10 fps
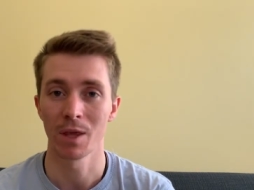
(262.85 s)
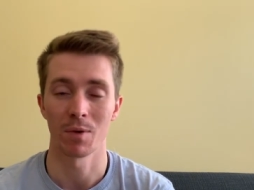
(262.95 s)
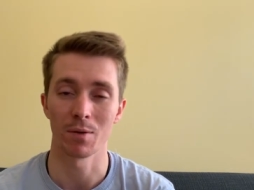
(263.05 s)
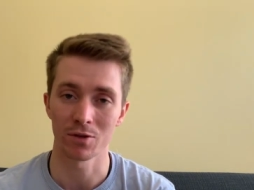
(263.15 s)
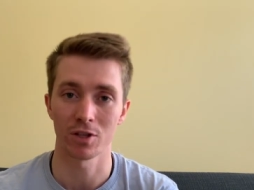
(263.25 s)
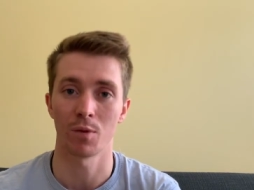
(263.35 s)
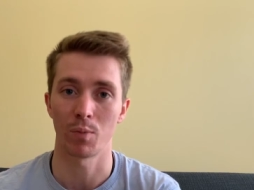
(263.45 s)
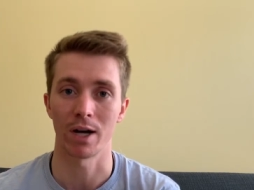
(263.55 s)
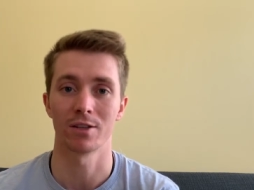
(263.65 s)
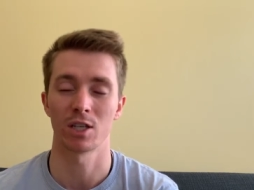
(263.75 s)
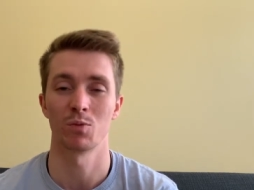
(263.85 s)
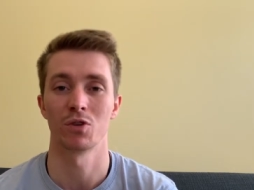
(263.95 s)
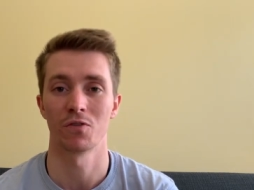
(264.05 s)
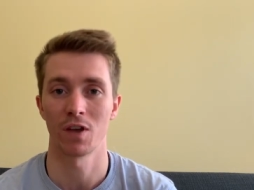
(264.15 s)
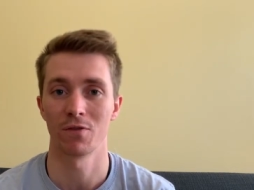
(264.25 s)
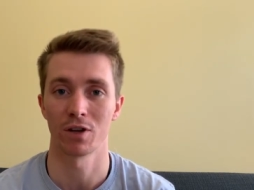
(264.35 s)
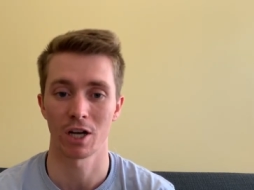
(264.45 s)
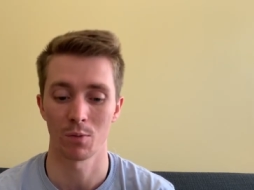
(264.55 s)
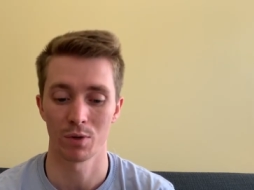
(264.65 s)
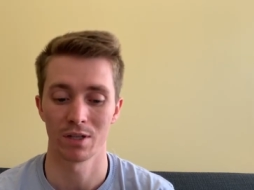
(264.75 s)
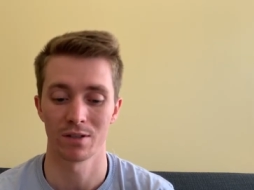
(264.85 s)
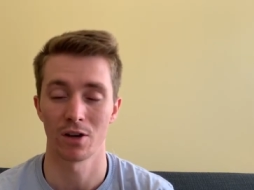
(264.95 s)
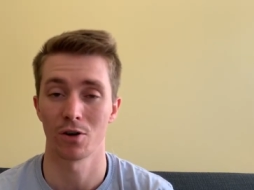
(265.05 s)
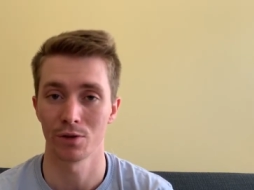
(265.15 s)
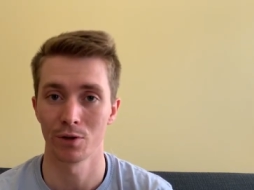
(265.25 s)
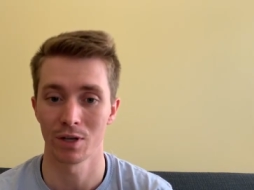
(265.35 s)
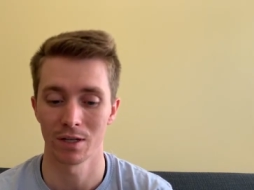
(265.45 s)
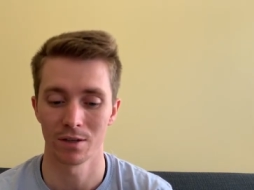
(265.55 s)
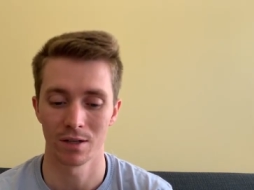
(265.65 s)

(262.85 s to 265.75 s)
Maybe stop by at some of your favorite companies that are located